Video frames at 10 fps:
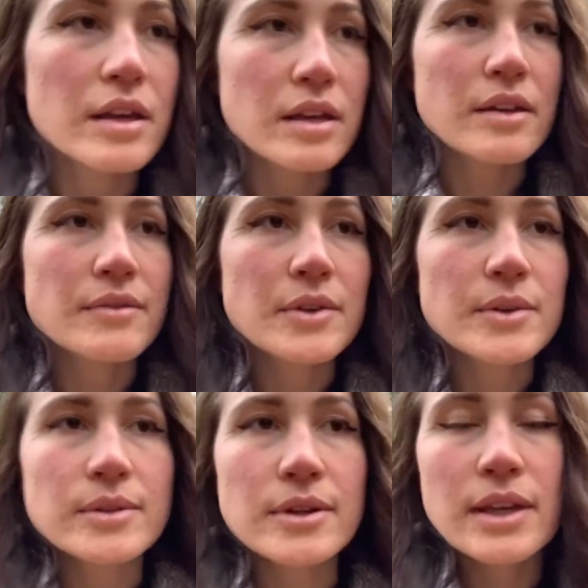If you're
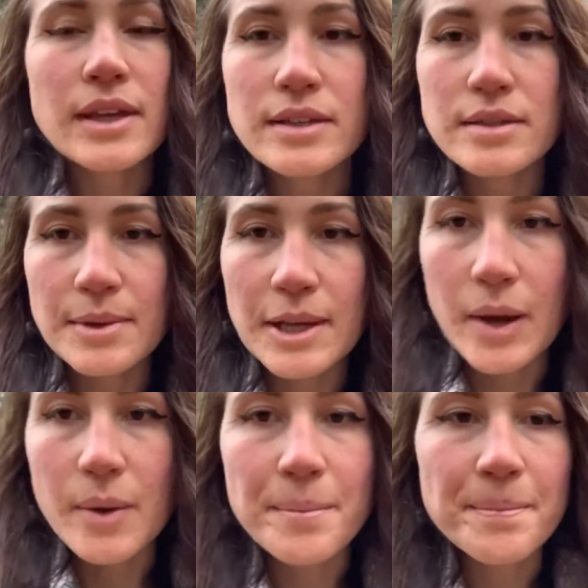looking to
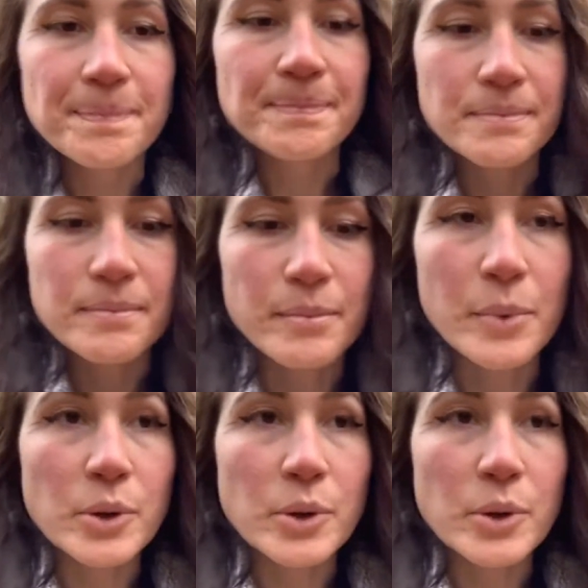become more